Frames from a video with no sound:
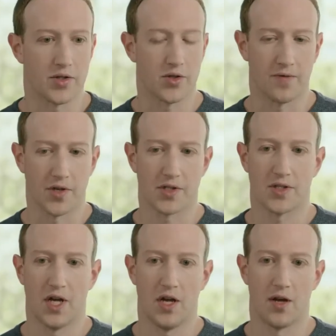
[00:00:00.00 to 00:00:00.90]

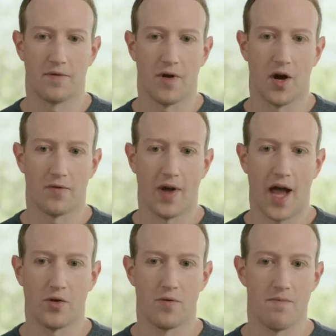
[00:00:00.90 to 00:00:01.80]
service of
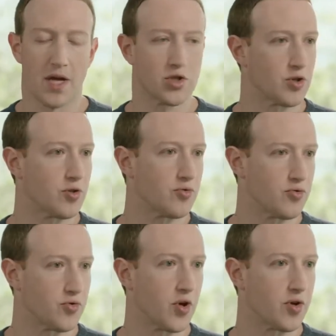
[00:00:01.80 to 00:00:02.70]
how you measure
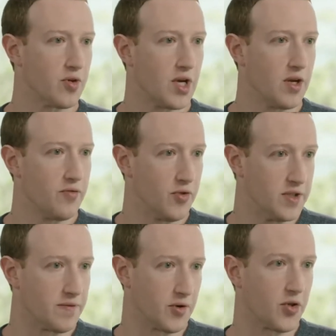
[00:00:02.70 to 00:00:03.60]
the
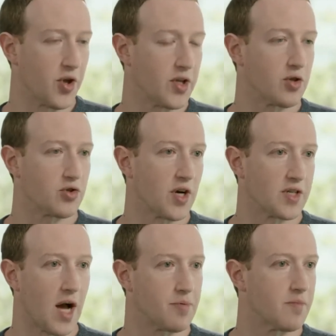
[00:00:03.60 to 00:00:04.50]
different thing that you're trying
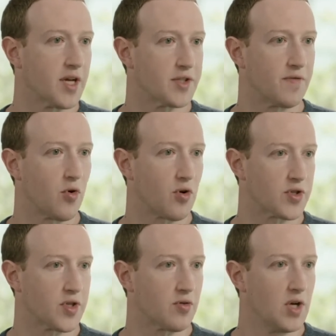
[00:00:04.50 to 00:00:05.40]
to optimize for.
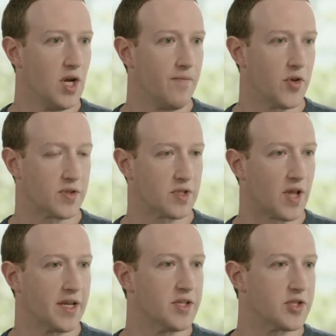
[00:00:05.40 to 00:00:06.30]
So, it's a
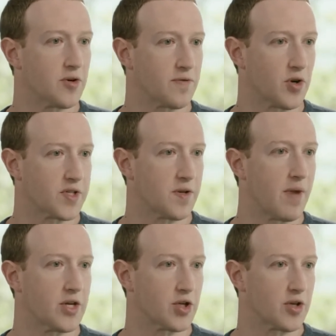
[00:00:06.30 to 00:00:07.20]
lot easier for us to
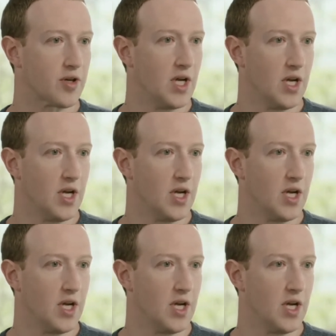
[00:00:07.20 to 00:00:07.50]
measure